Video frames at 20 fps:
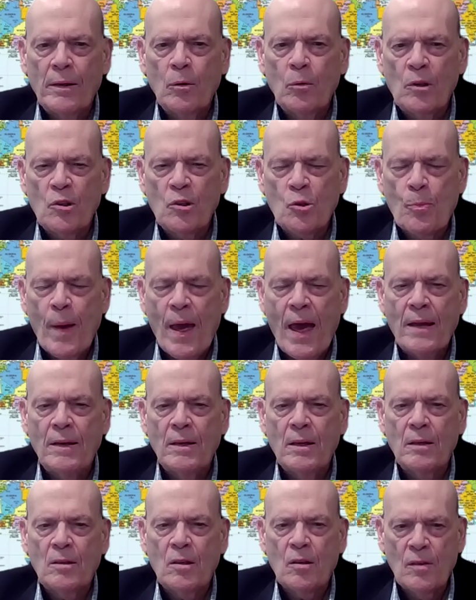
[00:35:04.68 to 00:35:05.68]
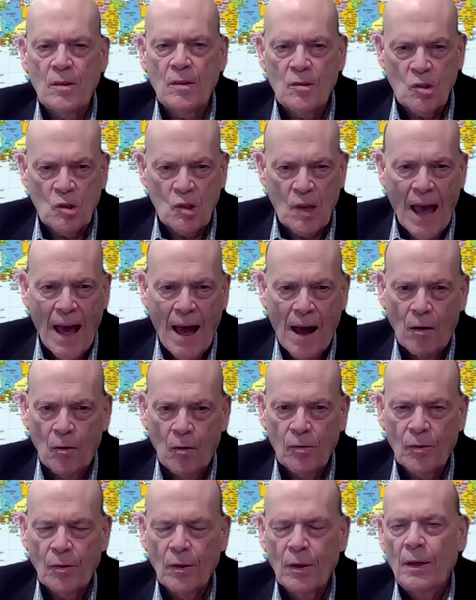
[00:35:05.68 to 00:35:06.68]
to expand it to the
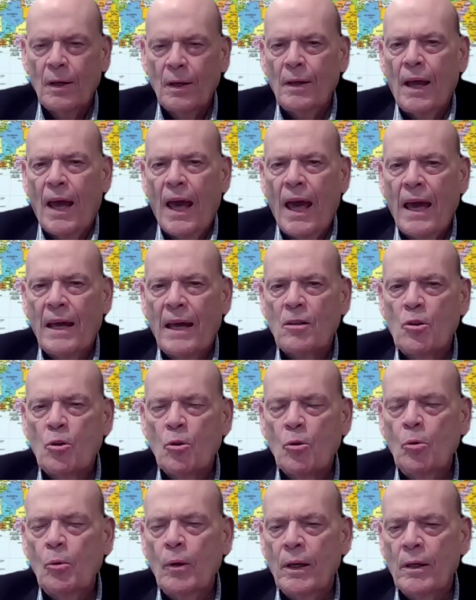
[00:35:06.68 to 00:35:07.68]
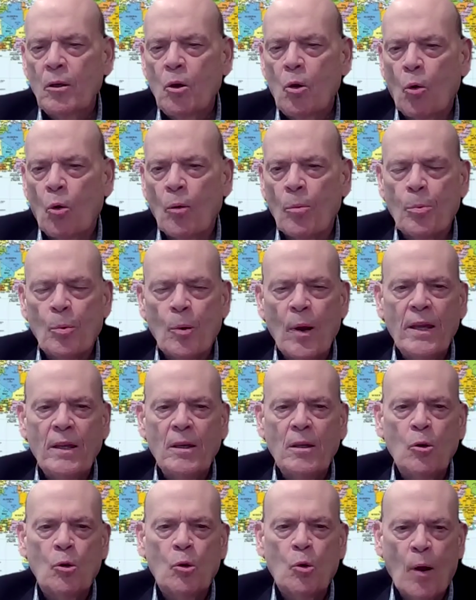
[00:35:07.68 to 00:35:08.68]
south and to incorporate
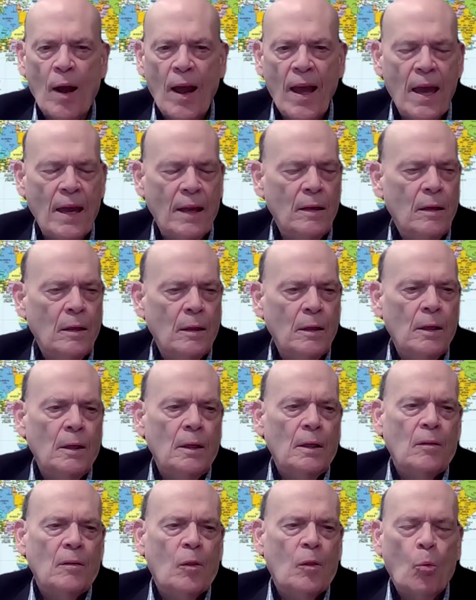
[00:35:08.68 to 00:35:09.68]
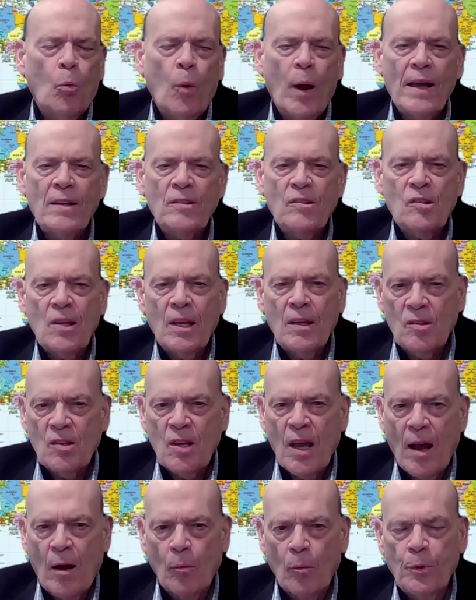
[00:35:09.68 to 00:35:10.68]
Ukraine, the West has
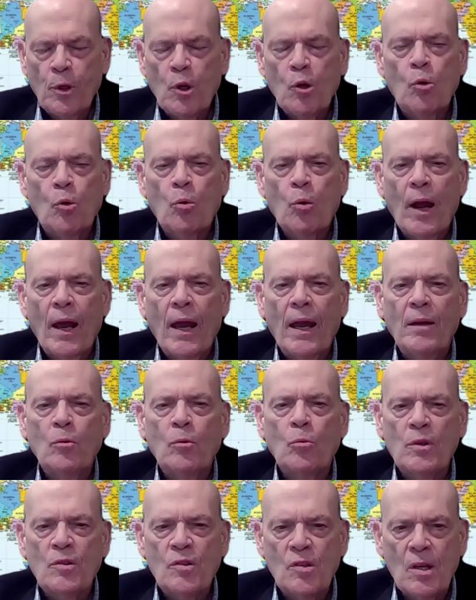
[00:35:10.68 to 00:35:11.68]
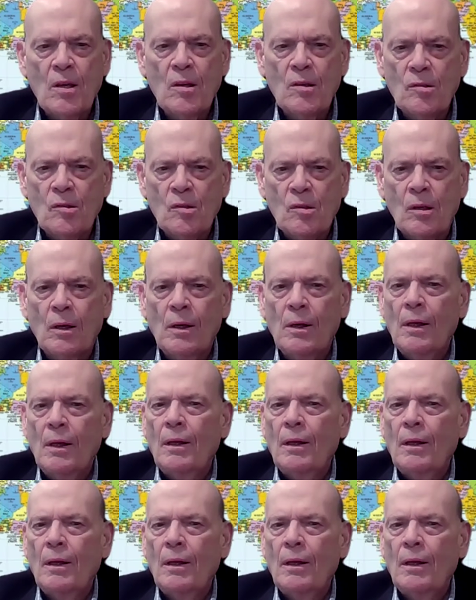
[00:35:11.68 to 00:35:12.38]
helped Ukraine resist,